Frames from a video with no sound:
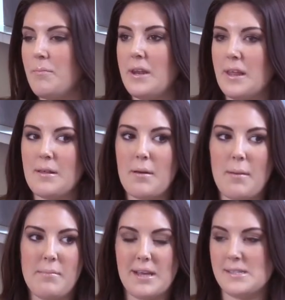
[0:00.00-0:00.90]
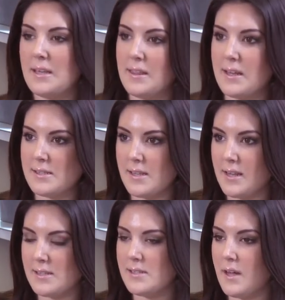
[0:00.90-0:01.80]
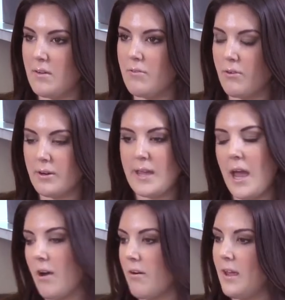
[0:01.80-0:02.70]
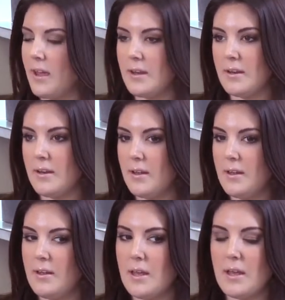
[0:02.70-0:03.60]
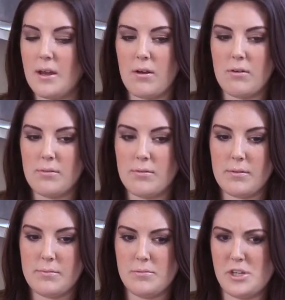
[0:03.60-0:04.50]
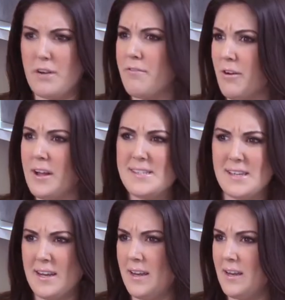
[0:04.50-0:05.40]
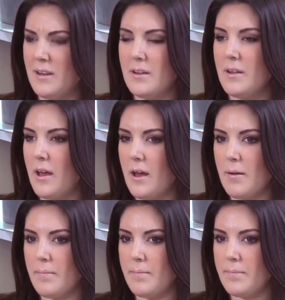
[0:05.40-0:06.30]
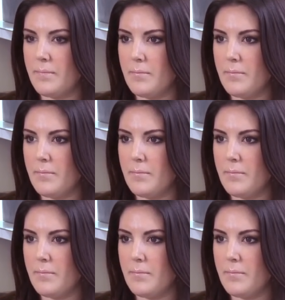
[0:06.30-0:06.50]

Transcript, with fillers: many amazing things that it's done for Carrie and, you know, Jennifer Hudson and um,